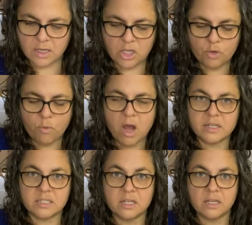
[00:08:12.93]
you want
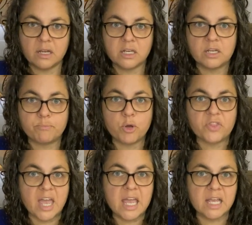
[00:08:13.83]
to put
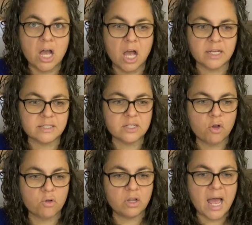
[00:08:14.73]
the ink on. So
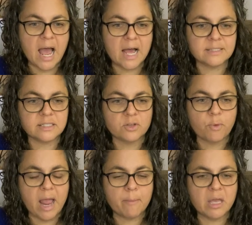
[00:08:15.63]
glass,
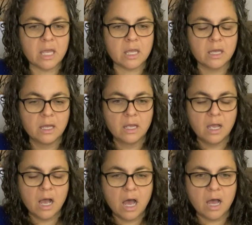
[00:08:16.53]
ceramic,
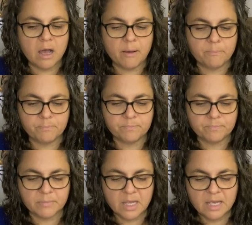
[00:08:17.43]

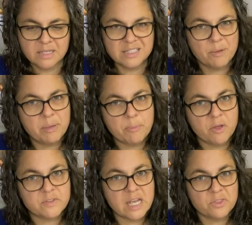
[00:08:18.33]
some people
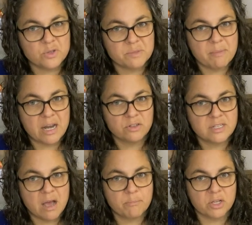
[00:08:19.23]
have done those metal
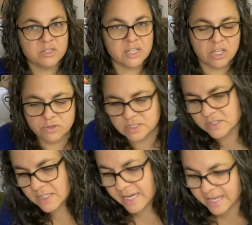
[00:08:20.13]
tumblers that use
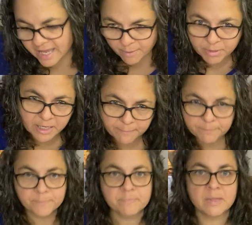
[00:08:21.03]
like camping.
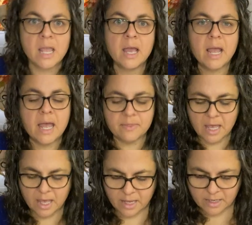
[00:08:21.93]
And
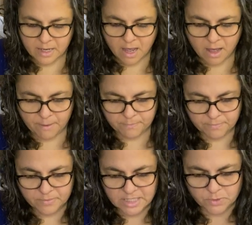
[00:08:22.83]
then
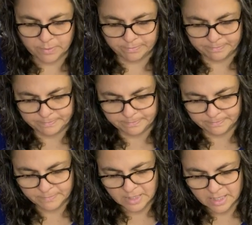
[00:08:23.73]
this one,
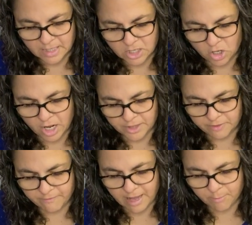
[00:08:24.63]
cloth,
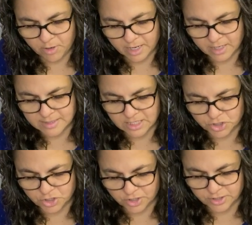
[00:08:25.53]
fabric,
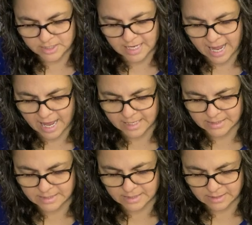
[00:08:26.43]
t-shirts,
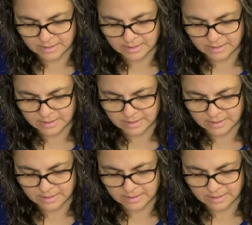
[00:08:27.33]
hats.